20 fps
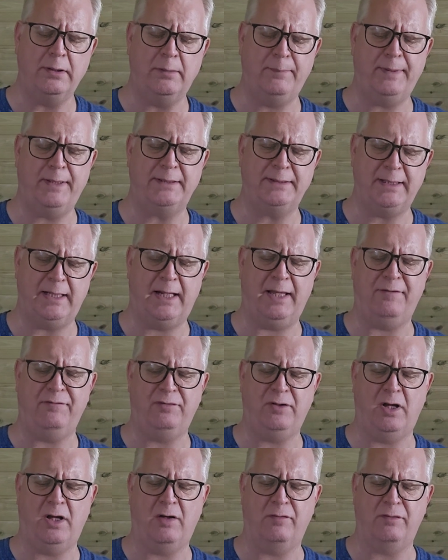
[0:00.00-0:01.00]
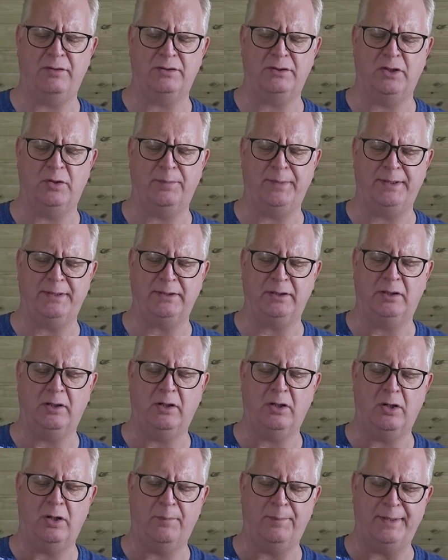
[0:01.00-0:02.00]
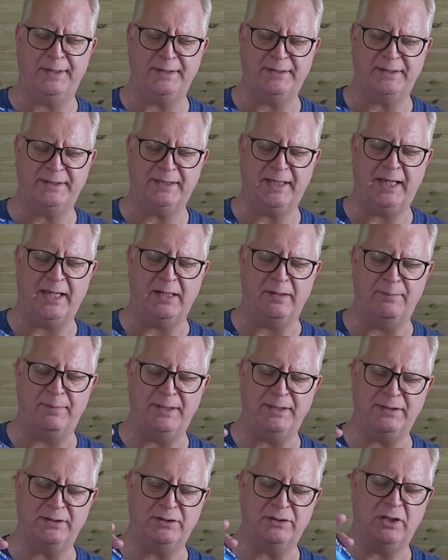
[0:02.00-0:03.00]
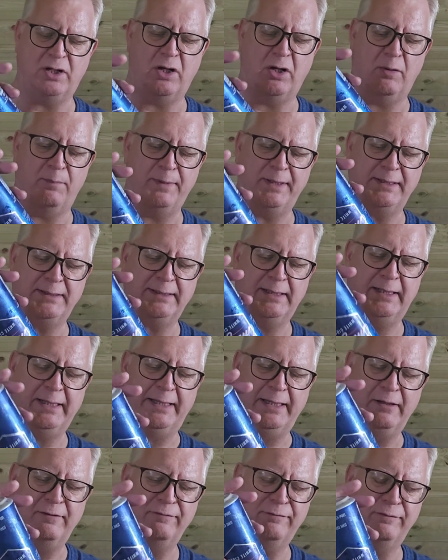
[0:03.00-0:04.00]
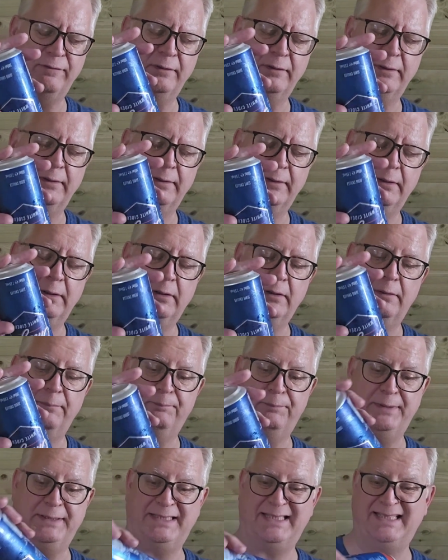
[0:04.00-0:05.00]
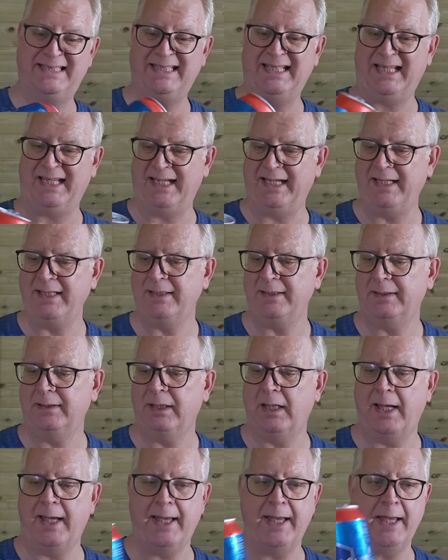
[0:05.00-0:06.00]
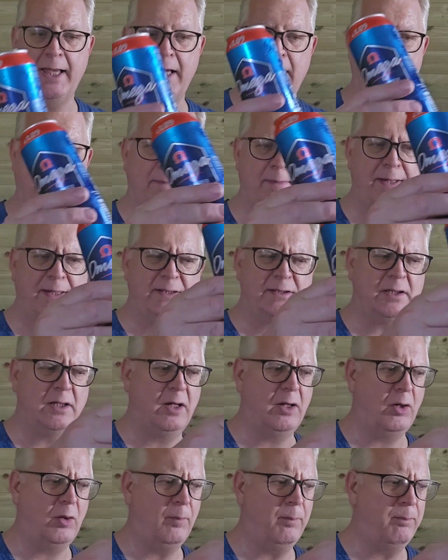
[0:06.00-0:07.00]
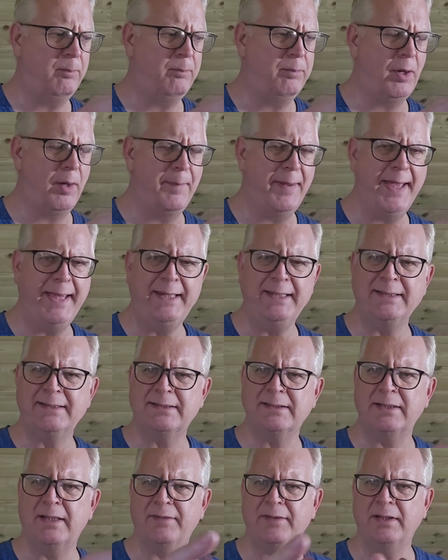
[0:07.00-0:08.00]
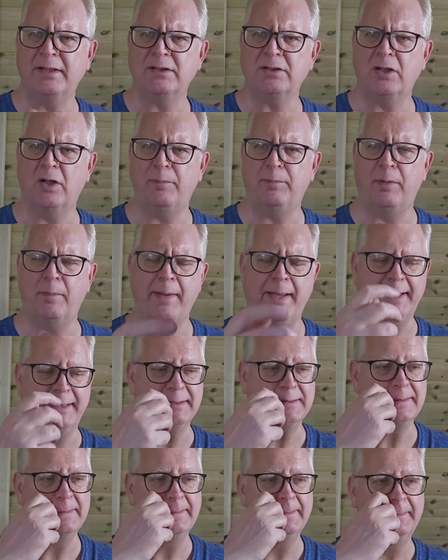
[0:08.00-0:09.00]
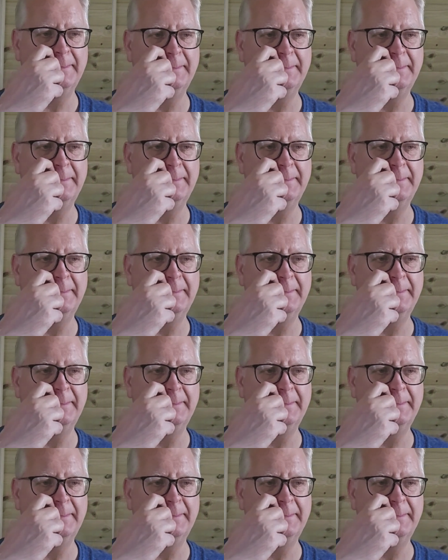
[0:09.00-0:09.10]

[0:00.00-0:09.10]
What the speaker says: the little bits that are left over, so bits of core, bits of skin, bits of stalk, bits of leaf, bits of seed, it's called pomace. I think it's called pomace,